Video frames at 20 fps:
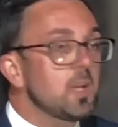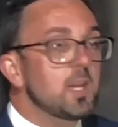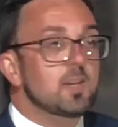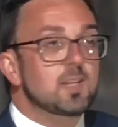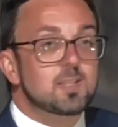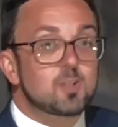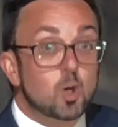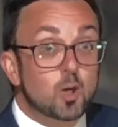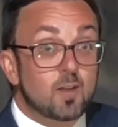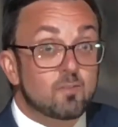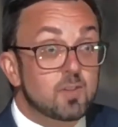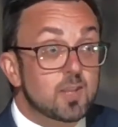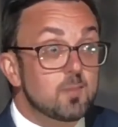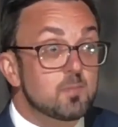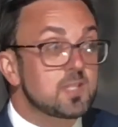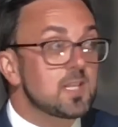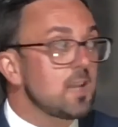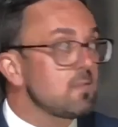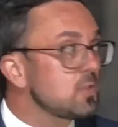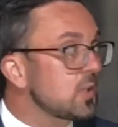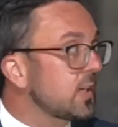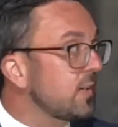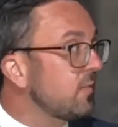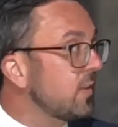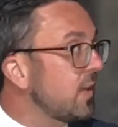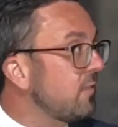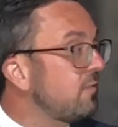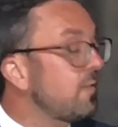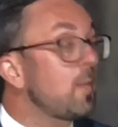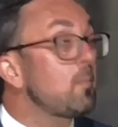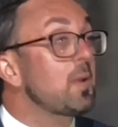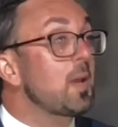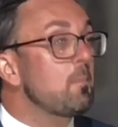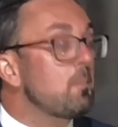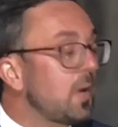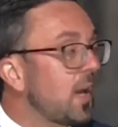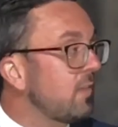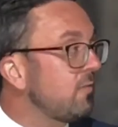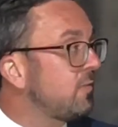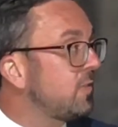they can look after themselves, look after their family and
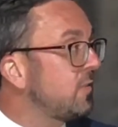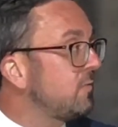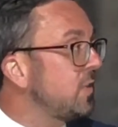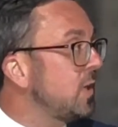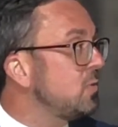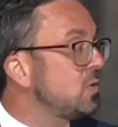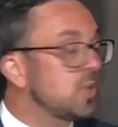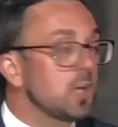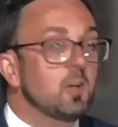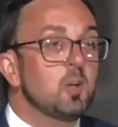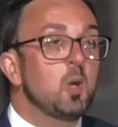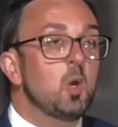plan for the future.